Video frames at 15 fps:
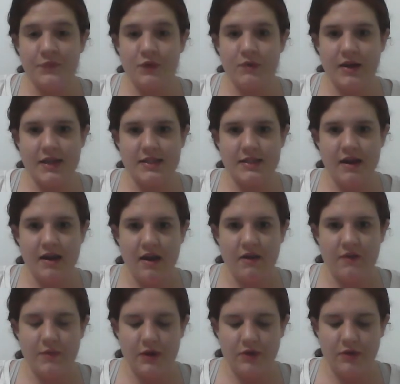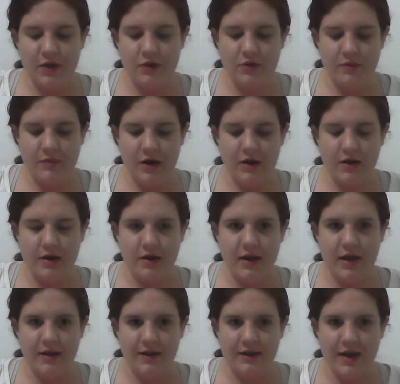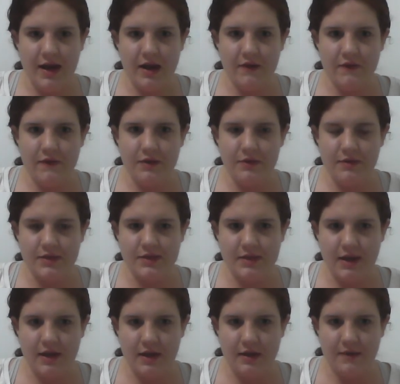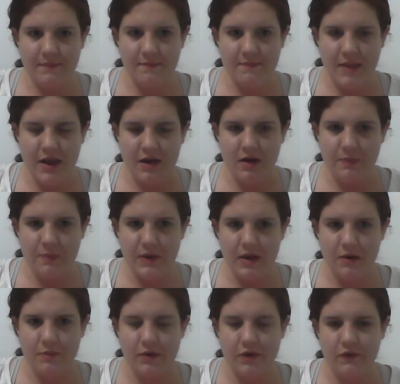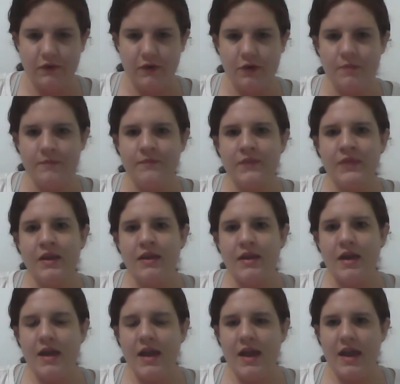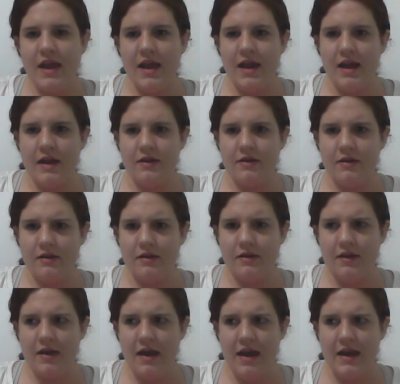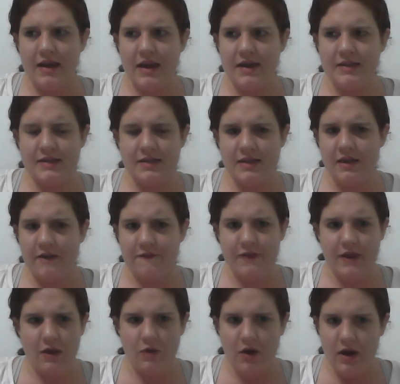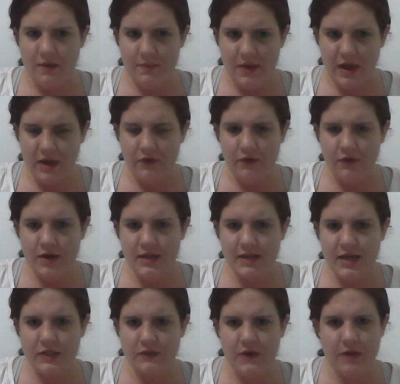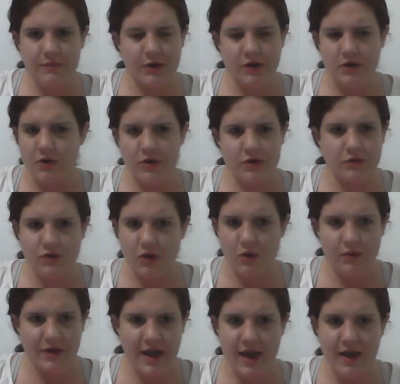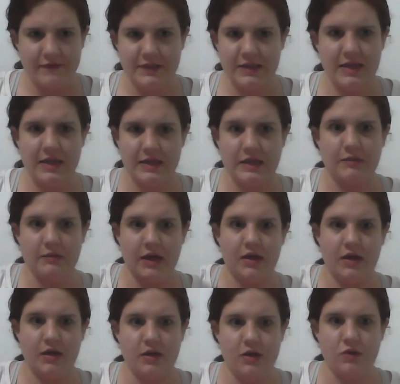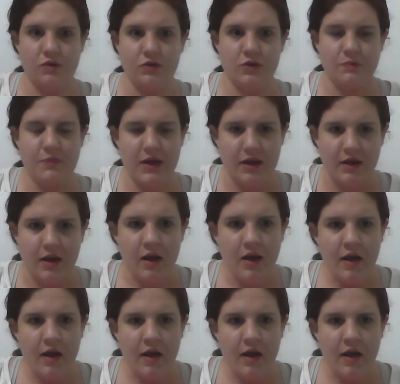when I said I've been going to America, and a lot of it was like makeup and perfume, and I guess if they want to pay for it, that's fine. But no, you don't have to get them like a huge, big